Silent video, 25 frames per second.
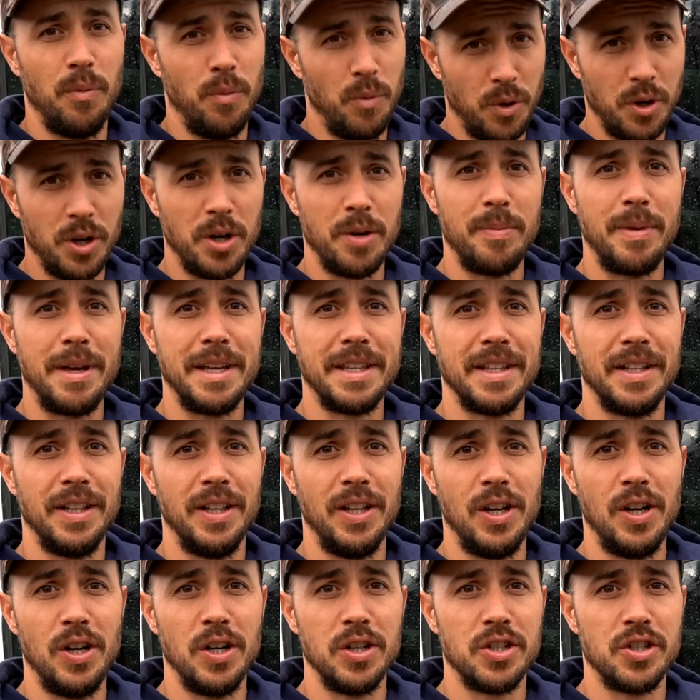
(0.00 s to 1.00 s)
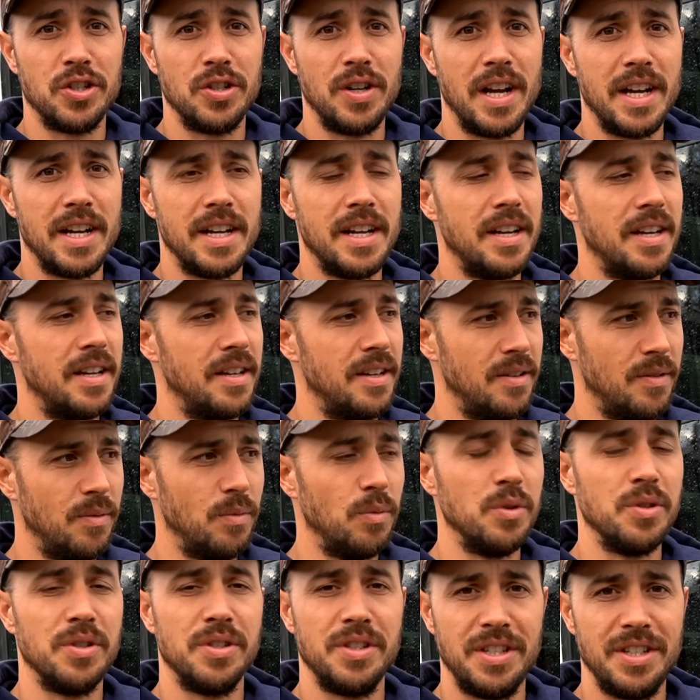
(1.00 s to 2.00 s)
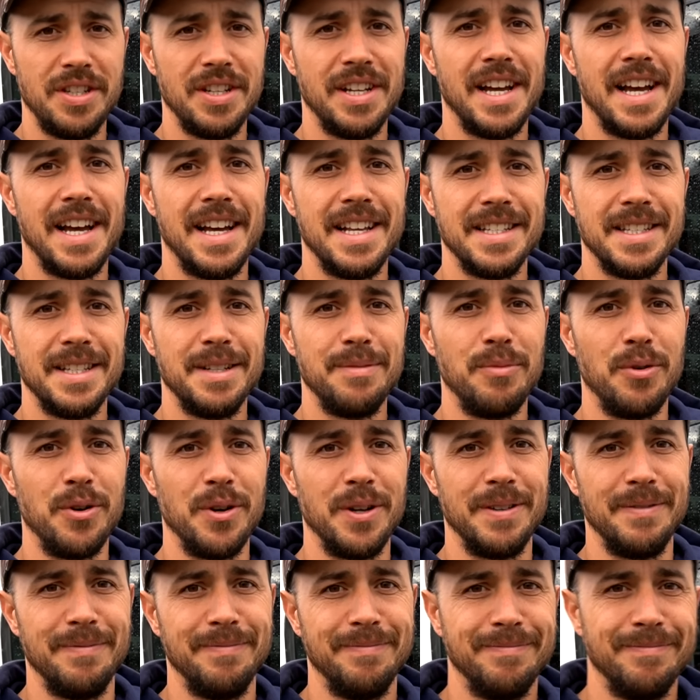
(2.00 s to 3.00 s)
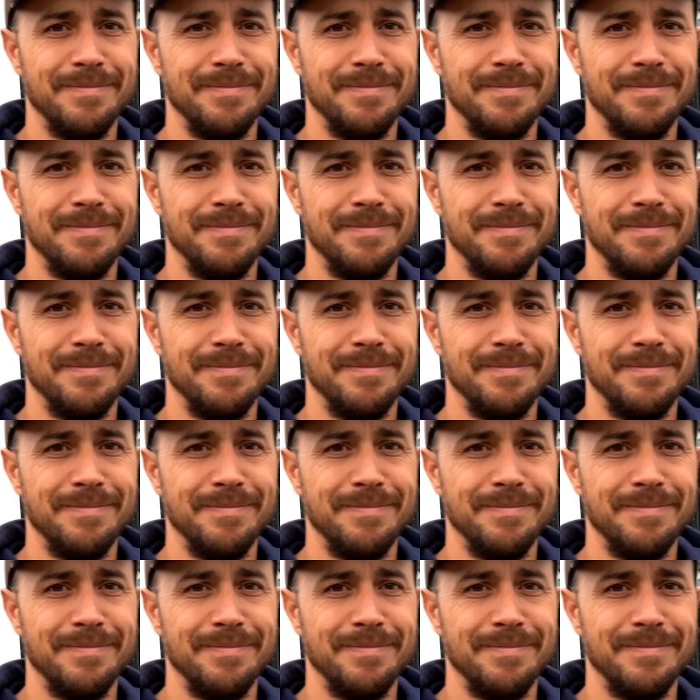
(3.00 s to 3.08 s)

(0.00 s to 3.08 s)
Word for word: And we're gonna make the long trek. We'll see you guys in the morning.